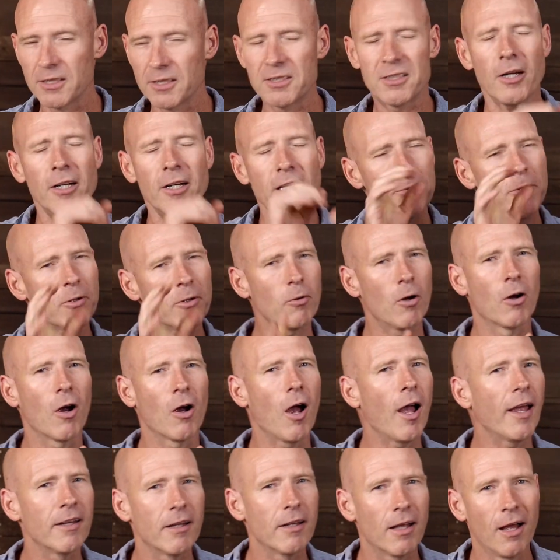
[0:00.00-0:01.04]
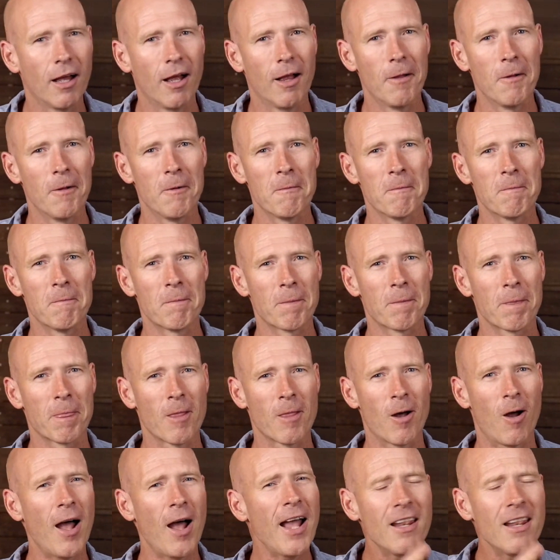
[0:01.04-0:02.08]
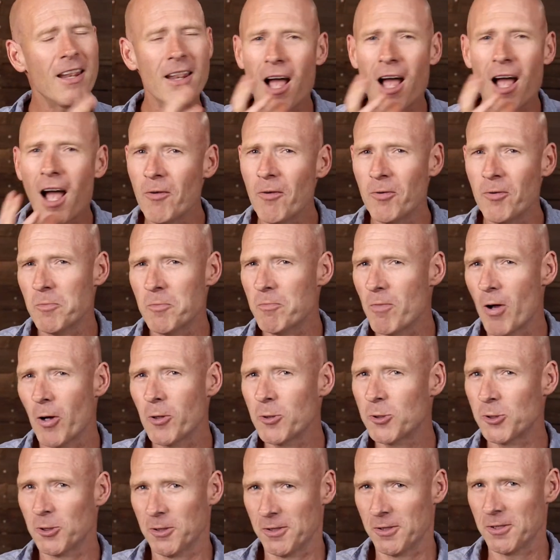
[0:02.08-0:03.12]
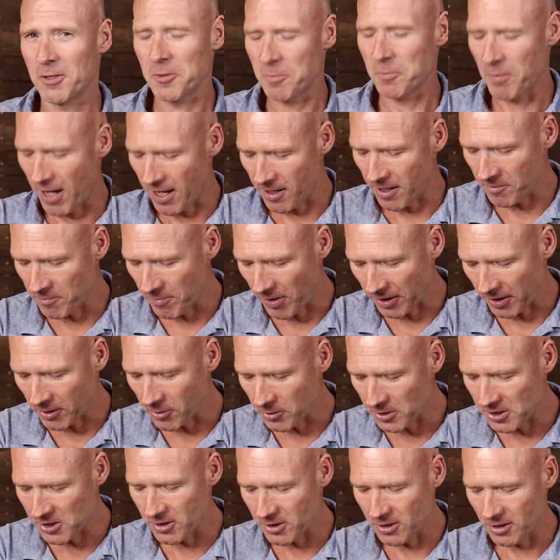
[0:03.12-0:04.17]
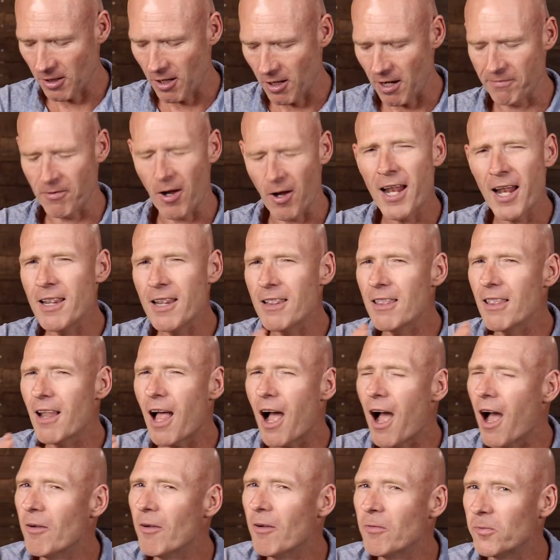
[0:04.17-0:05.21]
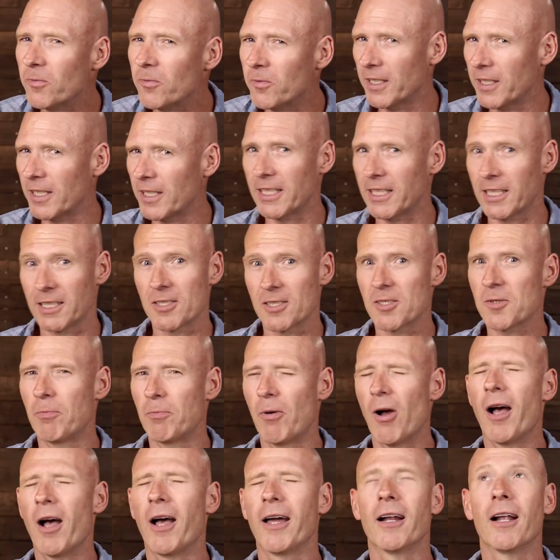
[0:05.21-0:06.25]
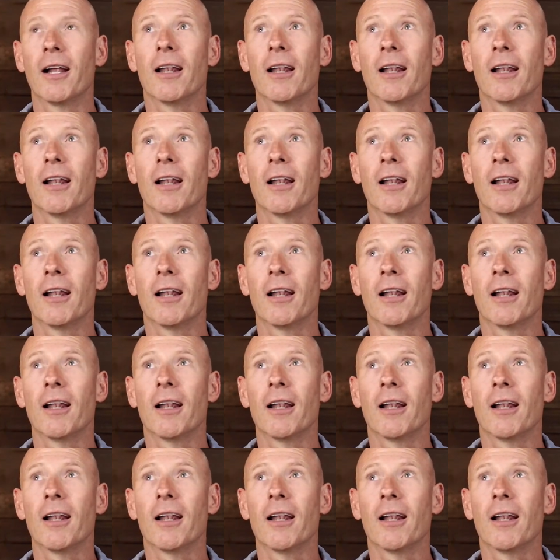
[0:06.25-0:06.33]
Don't get me wrong, I love emotions as part of my Christian life. I love feeling inspired.